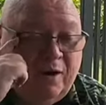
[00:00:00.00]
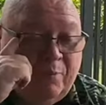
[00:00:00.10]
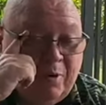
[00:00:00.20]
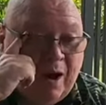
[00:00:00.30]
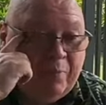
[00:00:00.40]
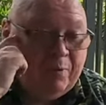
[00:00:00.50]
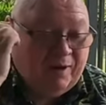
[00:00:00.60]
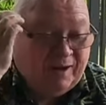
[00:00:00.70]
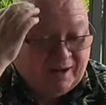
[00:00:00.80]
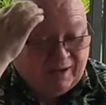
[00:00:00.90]
the
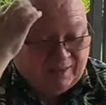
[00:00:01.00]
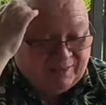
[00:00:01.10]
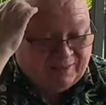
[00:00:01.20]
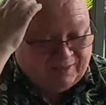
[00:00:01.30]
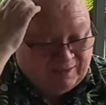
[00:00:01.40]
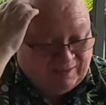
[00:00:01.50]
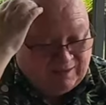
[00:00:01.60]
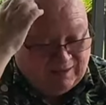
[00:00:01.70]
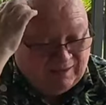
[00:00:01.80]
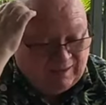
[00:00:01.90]
property
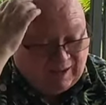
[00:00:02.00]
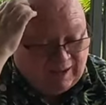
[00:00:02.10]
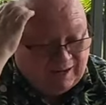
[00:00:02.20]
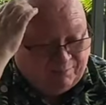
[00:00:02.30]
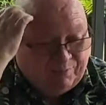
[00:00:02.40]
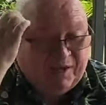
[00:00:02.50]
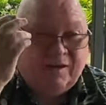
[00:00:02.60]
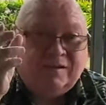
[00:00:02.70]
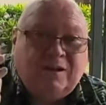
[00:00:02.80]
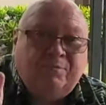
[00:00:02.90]
and
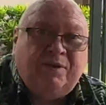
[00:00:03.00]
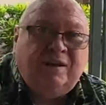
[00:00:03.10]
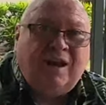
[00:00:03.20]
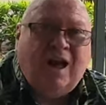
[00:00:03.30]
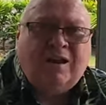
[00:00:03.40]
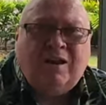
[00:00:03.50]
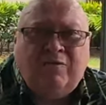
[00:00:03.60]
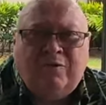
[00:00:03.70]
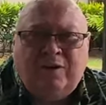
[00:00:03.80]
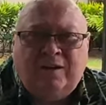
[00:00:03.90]
being something not
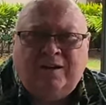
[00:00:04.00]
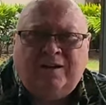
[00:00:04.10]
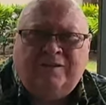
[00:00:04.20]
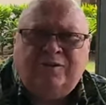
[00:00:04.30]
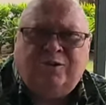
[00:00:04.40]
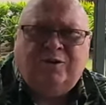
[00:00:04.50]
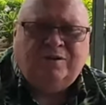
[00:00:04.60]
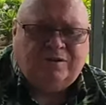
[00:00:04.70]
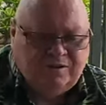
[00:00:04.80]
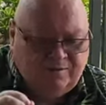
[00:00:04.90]
covered in
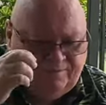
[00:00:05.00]
insurance.